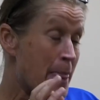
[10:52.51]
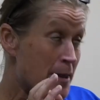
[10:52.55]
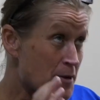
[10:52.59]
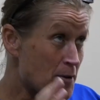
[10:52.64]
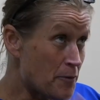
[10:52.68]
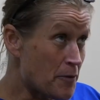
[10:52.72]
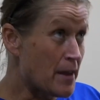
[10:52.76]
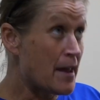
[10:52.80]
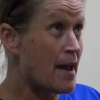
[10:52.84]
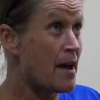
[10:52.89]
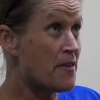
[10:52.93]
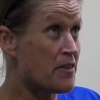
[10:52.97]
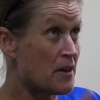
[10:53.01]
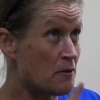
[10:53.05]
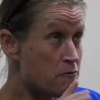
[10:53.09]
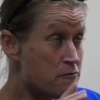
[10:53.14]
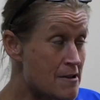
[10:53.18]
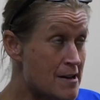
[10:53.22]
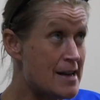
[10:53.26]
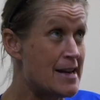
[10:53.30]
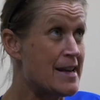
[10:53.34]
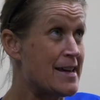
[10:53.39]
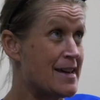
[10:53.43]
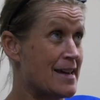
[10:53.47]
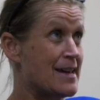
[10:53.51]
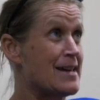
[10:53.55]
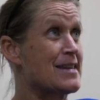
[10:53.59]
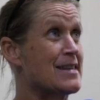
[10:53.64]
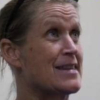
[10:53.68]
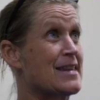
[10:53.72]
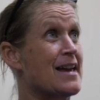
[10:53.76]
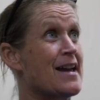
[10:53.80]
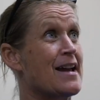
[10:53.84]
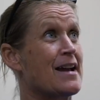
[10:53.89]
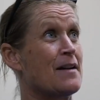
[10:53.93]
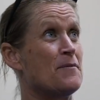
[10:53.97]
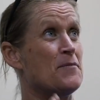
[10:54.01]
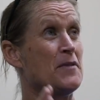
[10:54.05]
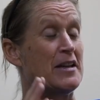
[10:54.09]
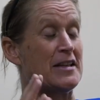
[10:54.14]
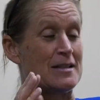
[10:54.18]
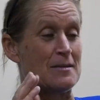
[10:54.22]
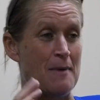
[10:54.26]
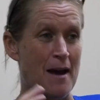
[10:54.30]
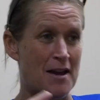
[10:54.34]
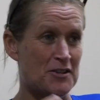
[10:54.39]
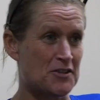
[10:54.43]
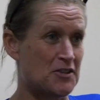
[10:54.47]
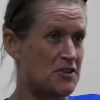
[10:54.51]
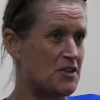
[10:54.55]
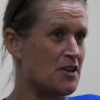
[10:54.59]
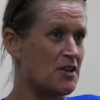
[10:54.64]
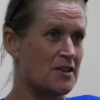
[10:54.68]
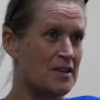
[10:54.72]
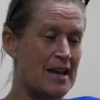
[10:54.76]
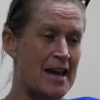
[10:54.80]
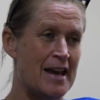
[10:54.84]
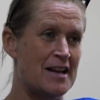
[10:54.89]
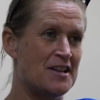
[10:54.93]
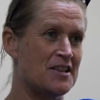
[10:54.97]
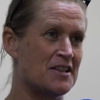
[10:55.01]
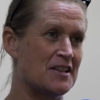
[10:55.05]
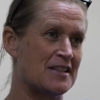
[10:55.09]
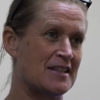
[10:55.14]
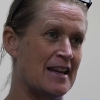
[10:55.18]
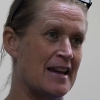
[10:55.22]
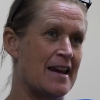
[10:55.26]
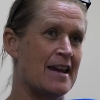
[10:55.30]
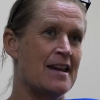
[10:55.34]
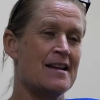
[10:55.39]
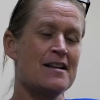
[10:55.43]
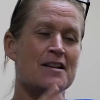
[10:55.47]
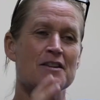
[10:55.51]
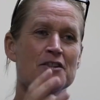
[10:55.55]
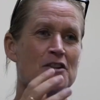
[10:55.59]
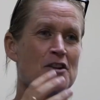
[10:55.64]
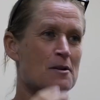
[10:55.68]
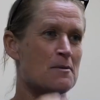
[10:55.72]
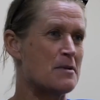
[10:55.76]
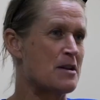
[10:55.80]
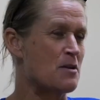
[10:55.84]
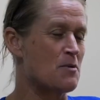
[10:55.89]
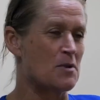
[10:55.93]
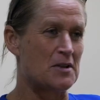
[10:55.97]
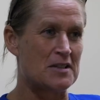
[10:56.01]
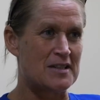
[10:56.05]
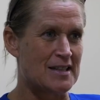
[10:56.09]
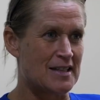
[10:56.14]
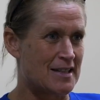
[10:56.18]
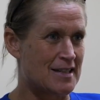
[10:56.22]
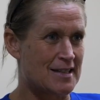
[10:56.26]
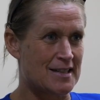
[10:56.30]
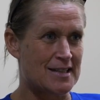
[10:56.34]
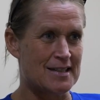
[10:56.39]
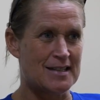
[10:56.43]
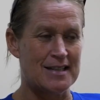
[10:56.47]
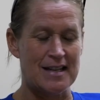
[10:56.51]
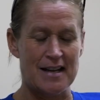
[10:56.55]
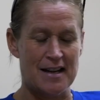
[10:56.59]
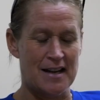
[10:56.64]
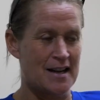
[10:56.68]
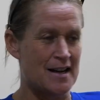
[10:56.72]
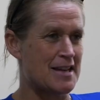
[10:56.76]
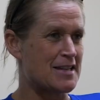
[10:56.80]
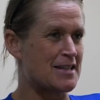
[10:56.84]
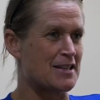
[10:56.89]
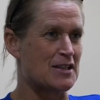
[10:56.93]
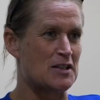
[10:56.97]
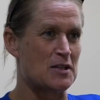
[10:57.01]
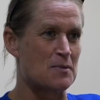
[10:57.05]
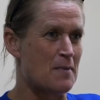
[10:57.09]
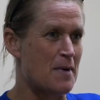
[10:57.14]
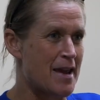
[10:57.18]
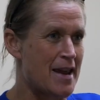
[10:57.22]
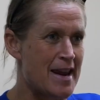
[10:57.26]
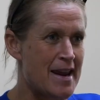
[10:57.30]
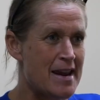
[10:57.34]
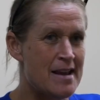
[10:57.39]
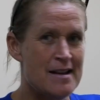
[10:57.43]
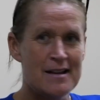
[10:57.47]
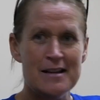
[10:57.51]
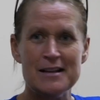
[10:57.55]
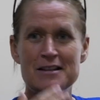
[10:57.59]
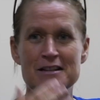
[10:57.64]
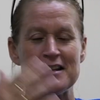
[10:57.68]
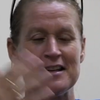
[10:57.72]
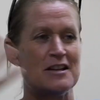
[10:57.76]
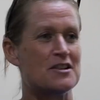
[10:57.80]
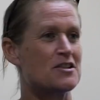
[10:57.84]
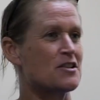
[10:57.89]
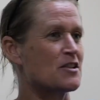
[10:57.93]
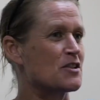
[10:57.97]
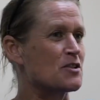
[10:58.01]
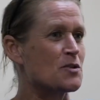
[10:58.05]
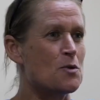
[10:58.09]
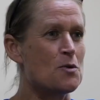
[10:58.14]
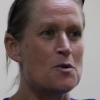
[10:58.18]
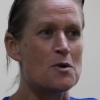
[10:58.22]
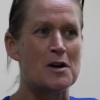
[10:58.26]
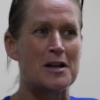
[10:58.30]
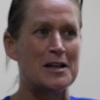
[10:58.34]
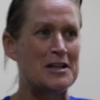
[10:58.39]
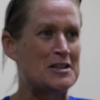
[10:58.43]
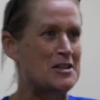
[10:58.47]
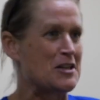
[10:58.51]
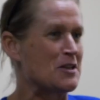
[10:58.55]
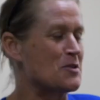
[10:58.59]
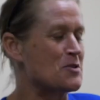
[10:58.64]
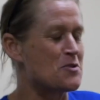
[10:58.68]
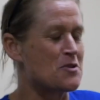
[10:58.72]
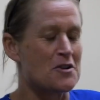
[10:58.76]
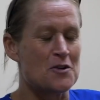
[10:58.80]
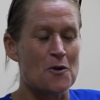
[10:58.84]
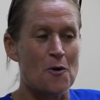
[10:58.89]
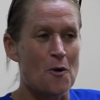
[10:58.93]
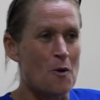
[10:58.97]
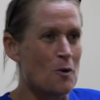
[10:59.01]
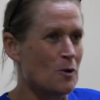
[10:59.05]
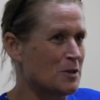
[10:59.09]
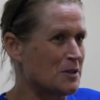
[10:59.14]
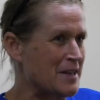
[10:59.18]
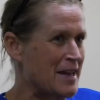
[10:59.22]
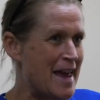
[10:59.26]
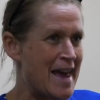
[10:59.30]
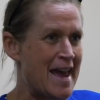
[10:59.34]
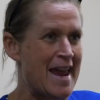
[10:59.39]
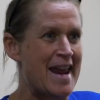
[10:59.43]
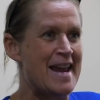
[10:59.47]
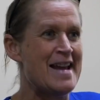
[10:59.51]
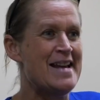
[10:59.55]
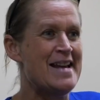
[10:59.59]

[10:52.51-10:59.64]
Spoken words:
The other really key thing is about student agency. Nobody wants to sit and listen to me. Teachers talk at children all day,